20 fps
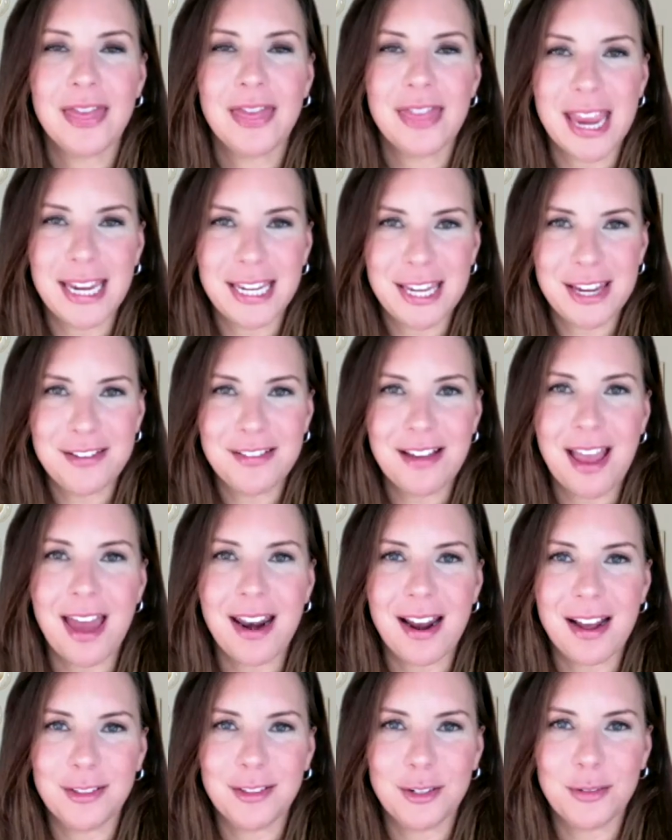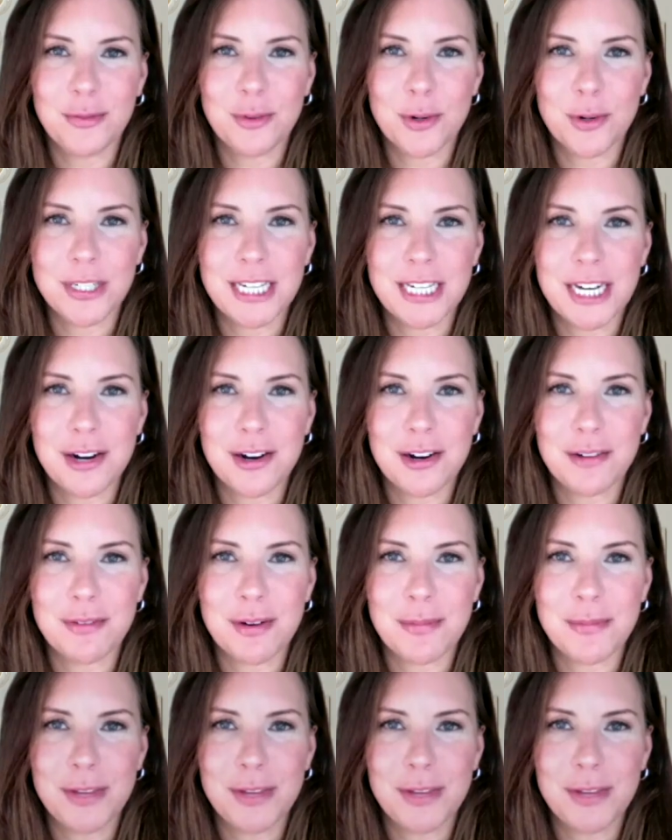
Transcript: Thank you, and I look forward to hearing from